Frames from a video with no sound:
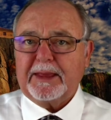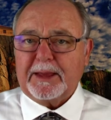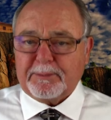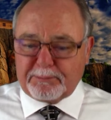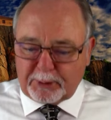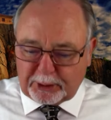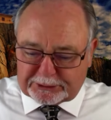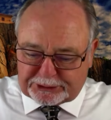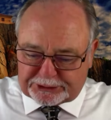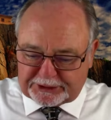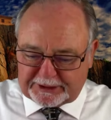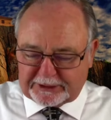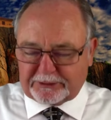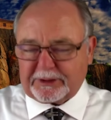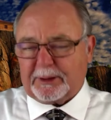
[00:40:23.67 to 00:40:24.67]

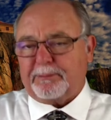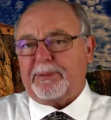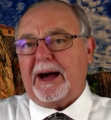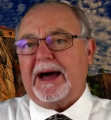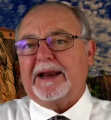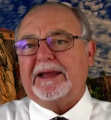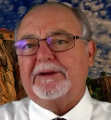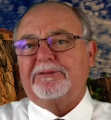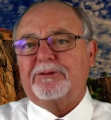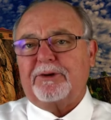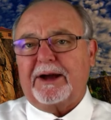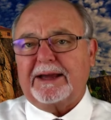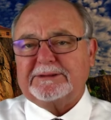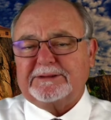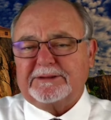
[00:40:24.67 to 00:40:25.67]
immersion into the body of
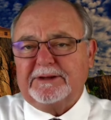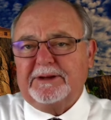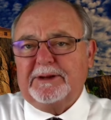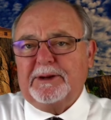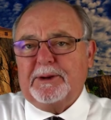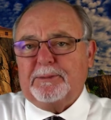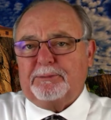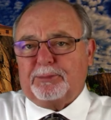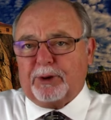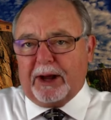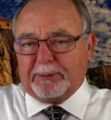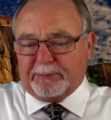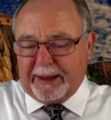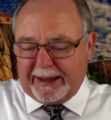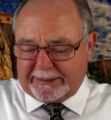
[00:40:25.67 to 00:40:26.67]
Christ,
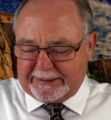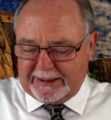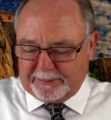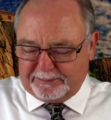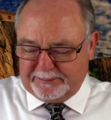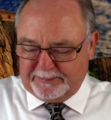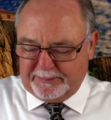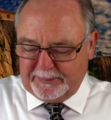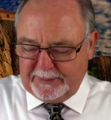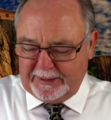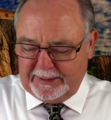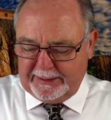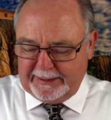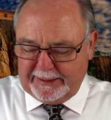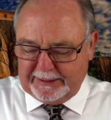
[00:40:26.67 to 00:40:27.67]
brought back up
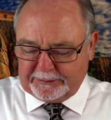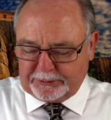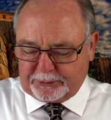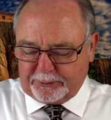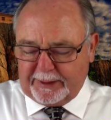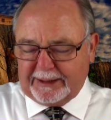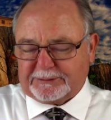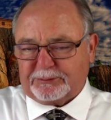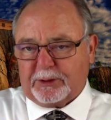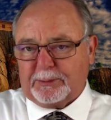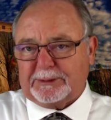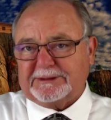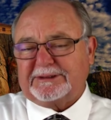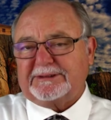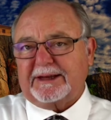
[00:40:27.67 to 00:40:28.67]
into Christ.
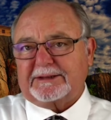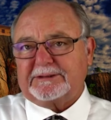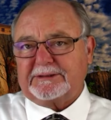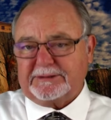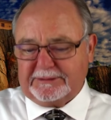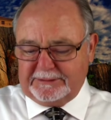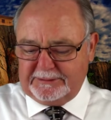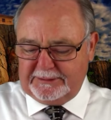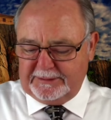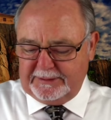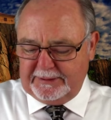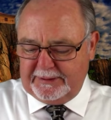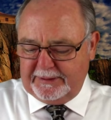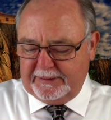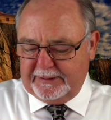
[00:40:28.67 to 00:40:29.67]
Romans 6,
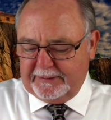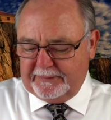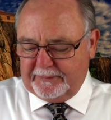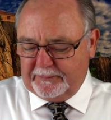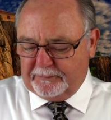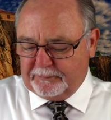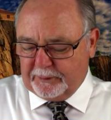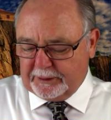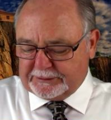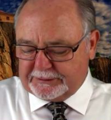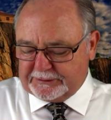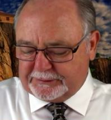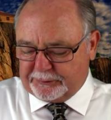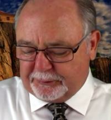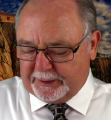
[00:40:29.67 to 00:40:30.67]

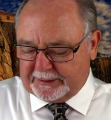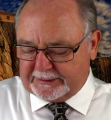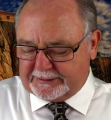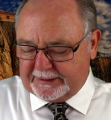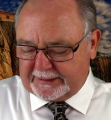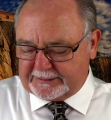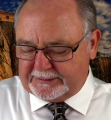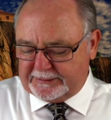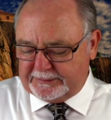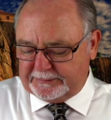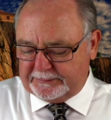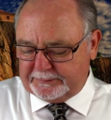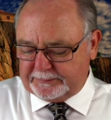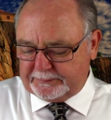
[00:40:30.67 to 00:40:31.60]
verses 3 to 6.